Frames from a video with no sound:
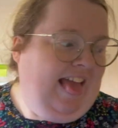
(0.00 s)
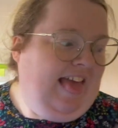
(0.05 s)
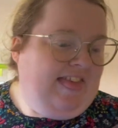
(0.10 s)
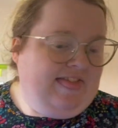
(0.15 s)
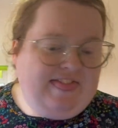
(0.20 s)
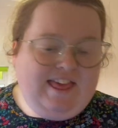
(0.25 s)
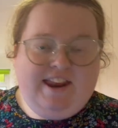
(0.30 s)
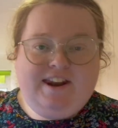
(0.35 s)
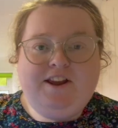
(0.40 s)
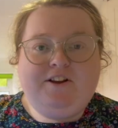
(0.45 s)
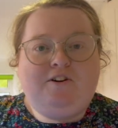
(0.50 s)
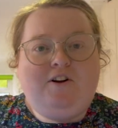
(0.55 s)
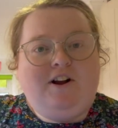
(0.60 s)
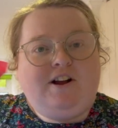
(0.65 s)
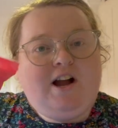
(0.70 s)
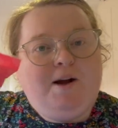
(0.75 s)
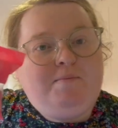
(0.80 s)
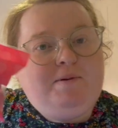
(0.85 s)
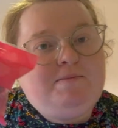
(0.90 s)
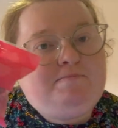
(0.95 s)
Then I got a
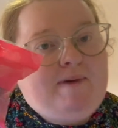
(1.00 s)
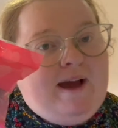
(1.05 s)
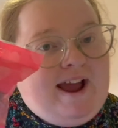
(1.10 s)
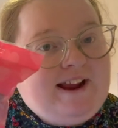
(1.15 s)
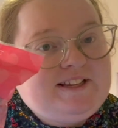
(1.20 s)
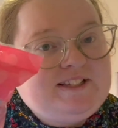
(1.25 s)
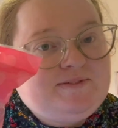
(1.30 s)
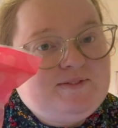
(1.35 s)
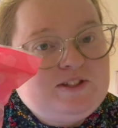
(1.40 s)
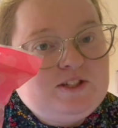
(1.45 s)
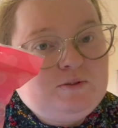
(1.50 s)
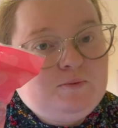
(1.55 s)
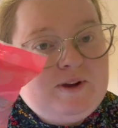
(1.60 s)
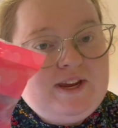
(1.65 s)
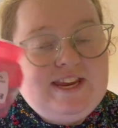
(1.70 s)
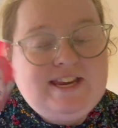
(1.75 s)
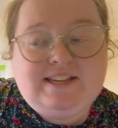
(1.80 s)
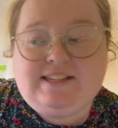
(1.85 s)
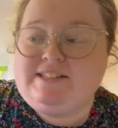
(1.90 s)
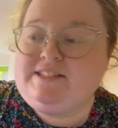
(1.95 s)
couple of bags of
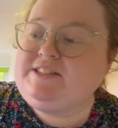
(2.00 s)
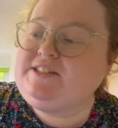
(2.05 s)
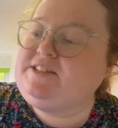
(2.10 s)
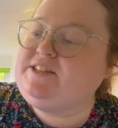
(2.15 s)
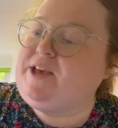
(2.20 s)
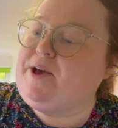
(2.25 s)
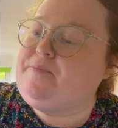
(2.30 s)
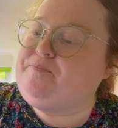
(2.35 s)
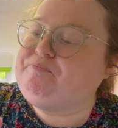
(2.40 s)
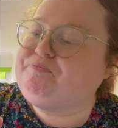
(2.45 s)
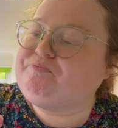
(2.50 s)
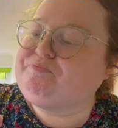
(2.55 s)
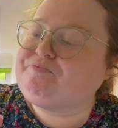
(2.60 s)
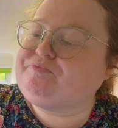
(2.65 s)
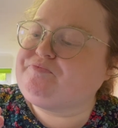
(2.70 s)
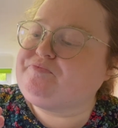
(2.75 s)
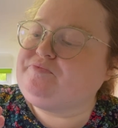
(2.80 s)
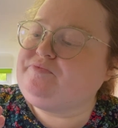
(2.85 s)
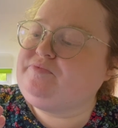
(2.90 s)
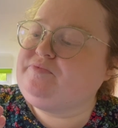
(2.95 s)
sweets,
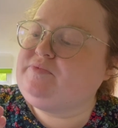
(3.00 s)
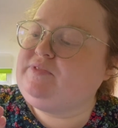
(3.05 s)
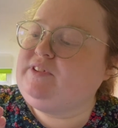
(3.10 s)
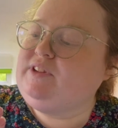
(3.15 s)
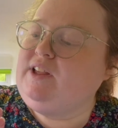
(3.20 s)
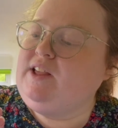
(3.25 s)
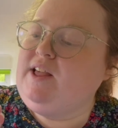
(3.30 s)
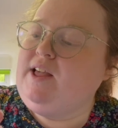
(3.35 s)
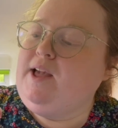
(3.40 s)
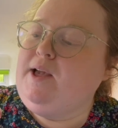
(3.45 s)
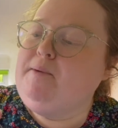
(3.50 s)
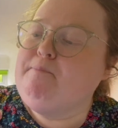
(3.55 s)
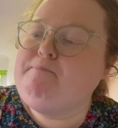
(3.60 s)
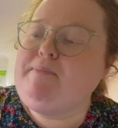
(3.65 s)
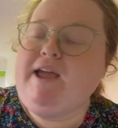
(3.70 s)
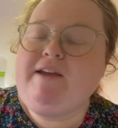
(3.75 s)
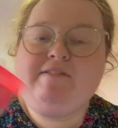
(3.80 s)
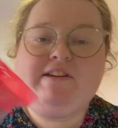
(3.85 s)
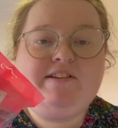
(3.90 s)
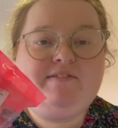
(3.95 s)

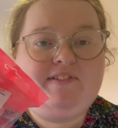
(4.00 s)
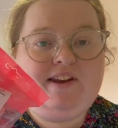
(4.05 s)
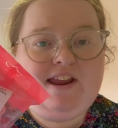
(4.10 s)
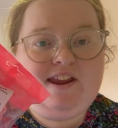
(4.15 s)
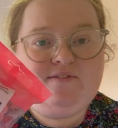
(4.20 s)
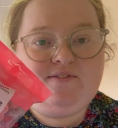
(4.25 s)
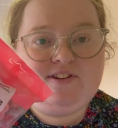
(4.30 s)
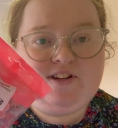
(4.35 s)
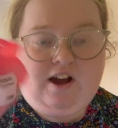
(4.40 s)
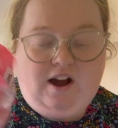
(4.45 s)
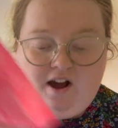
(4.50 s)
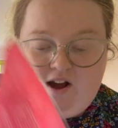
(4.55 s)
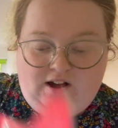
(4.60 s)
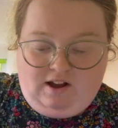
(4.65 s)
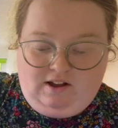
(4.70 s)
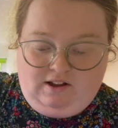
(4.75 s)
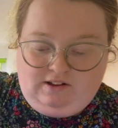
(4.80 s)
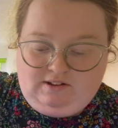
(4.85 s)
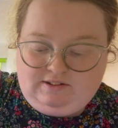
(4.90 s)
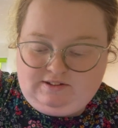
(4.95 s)
berry flavored
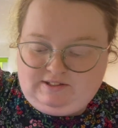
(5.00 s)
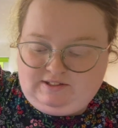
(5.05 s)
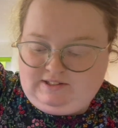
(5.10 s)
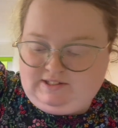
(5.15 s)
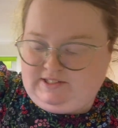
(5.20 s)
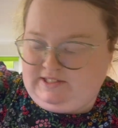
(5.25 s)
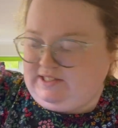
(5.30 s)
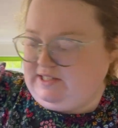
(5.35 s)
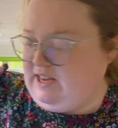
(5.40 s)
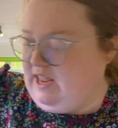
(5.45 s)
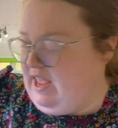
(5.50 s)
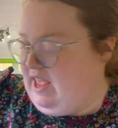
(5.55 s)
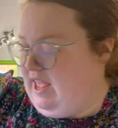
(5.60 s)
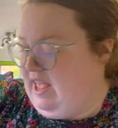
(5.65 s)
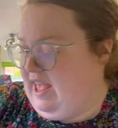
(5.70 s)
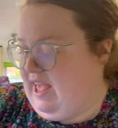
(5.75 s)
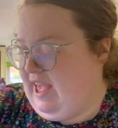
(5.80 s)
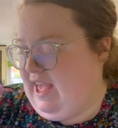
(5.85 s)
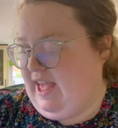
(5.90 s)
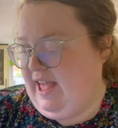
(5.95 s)
hearts
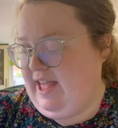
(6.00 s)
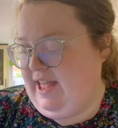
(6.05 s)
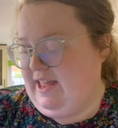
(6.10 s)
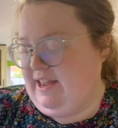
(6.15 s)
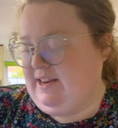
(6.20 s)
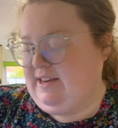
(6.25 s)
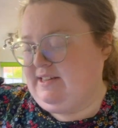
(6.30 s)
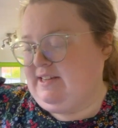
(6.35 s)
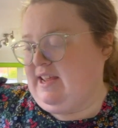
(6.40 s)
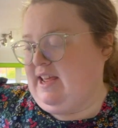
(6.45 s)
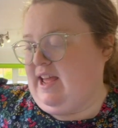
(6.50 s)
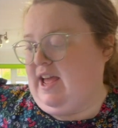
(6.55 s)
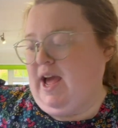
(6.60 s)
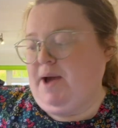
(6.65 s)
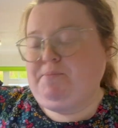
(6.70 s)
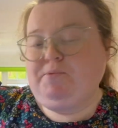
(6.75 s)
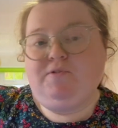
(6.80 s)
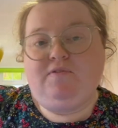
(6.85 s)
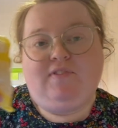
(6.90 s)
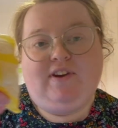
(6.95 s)
and
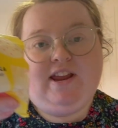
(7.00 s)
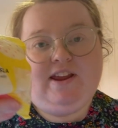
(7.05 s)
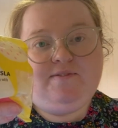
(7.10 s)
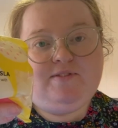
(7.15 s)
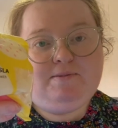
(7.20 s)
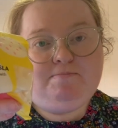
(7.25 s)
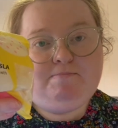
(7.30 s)
apple flavored